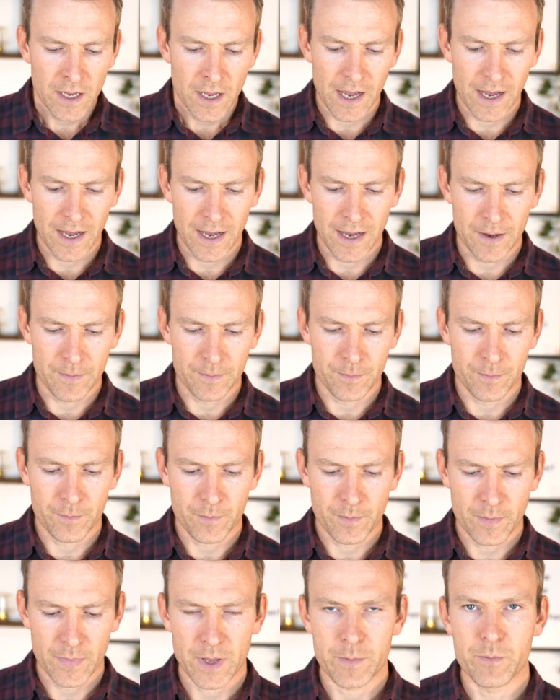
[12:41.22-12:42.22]

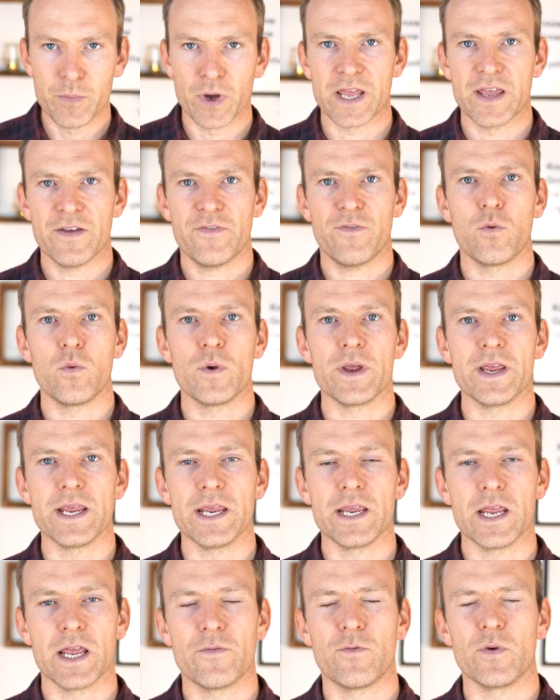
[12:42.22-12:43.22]
But if
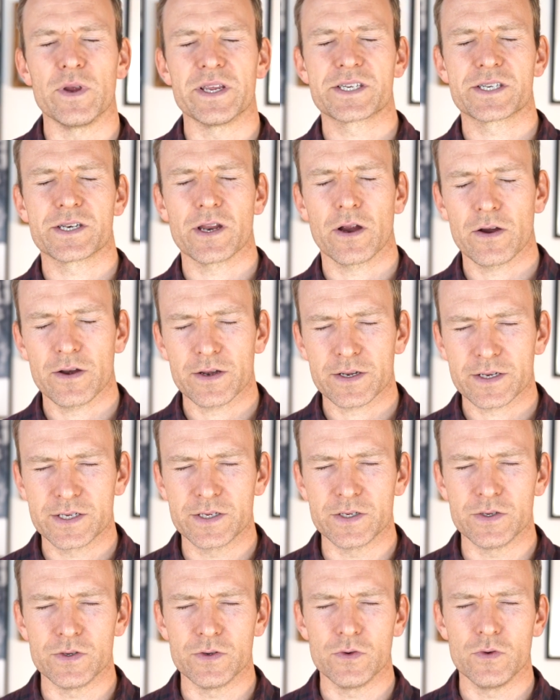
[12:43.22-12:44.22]
we start
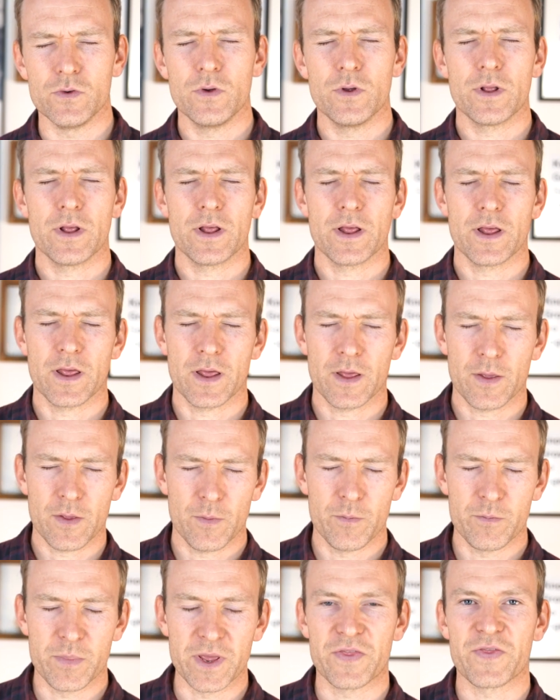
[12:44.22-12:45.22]
to
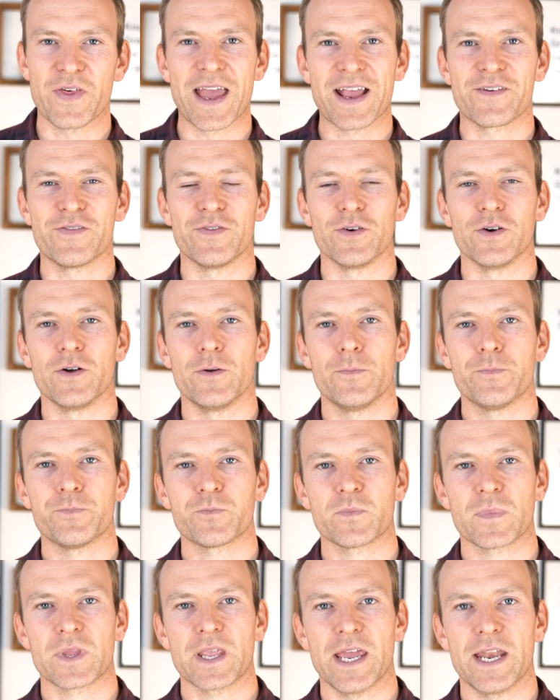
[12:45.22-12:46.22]
be thankful,
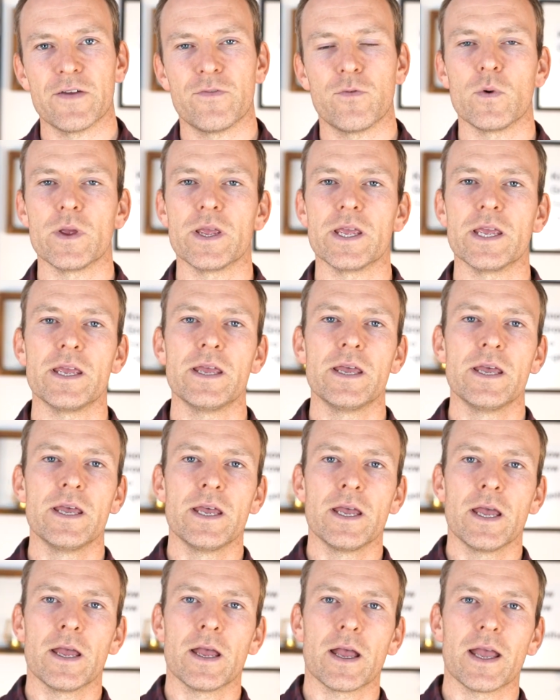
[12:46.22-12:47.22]
and if we
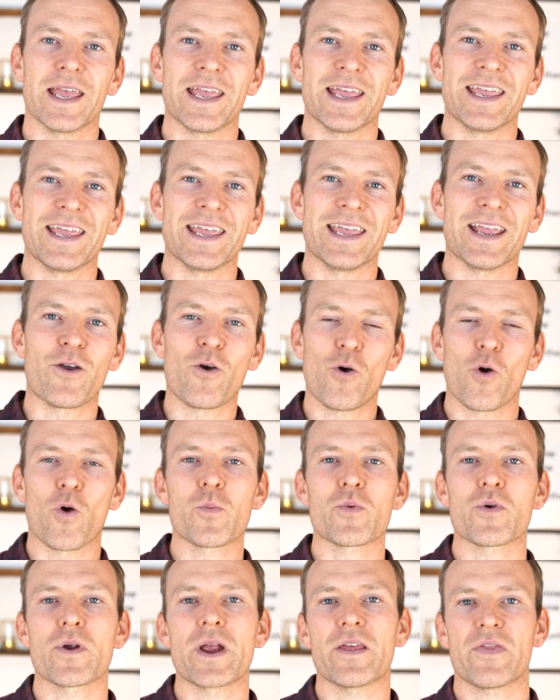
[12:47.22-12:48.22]

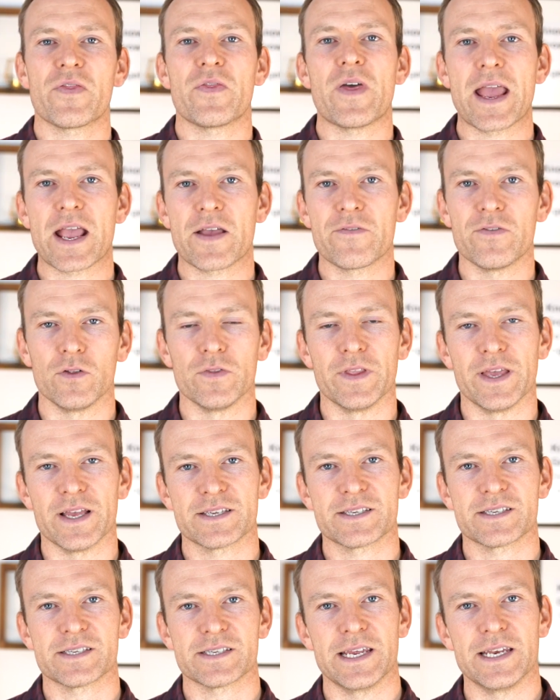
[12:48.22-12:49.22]
incorporate
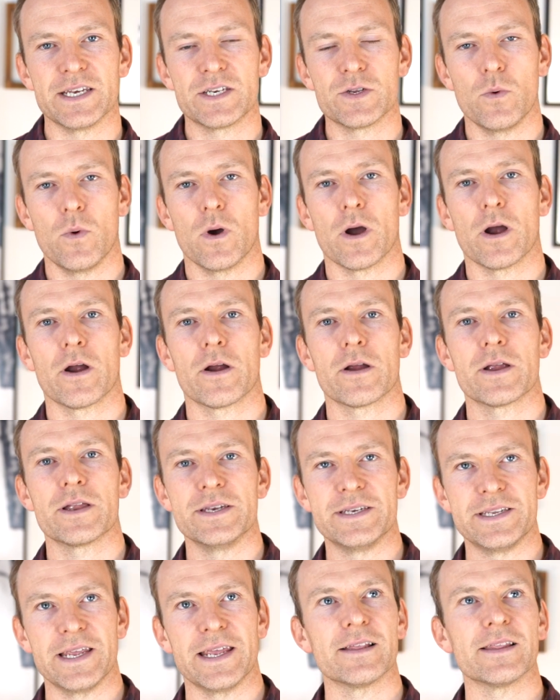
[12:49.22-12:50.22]
thankfulness into our
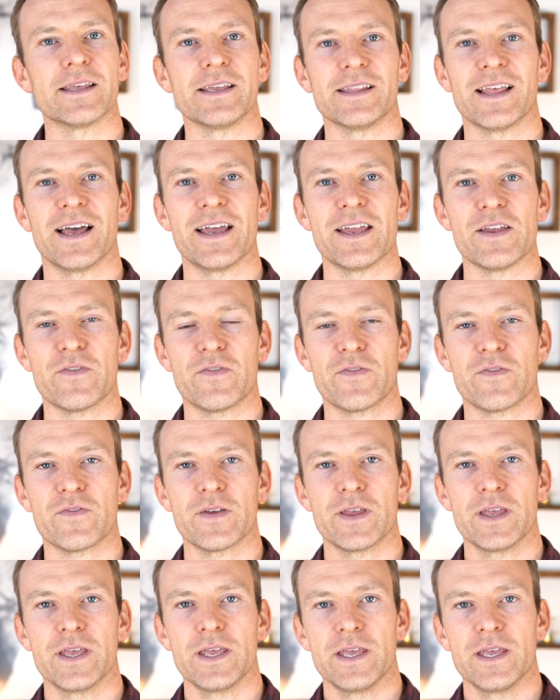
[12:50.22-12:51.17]
daily life,